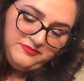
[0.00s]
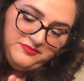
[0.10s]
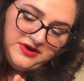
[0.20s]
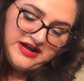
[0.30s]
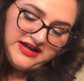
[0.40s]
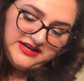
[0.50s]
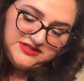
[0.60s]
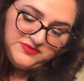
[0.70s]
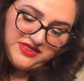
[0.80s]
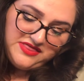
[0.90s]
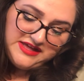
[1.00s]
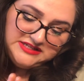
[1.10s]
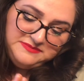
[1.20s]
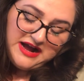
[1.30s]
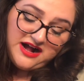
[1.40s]
but with
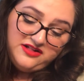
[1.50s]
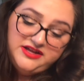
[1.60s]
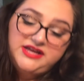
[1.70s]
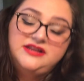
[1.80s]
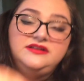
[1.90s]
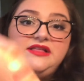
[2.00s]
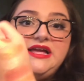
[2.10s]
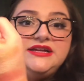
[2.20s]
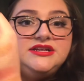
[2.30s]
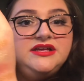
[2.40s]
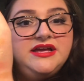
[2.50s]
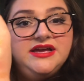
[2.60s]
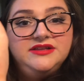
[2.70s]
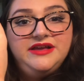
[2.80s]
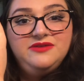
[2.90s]
this palette, like,
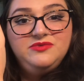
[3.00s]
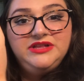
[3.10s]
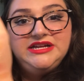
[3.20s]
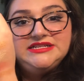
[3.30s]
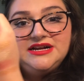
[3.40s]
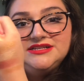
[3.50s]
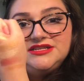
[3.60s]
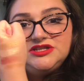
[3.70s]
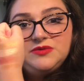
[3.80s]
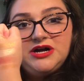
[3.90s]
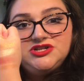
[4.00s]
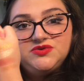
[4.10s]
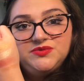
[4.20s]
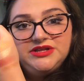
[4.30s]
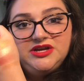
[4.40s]
it really does swatch
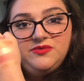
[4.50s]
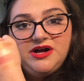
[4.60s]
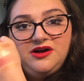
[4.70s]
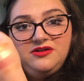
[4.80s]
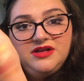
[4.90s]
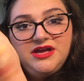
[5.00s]
really well.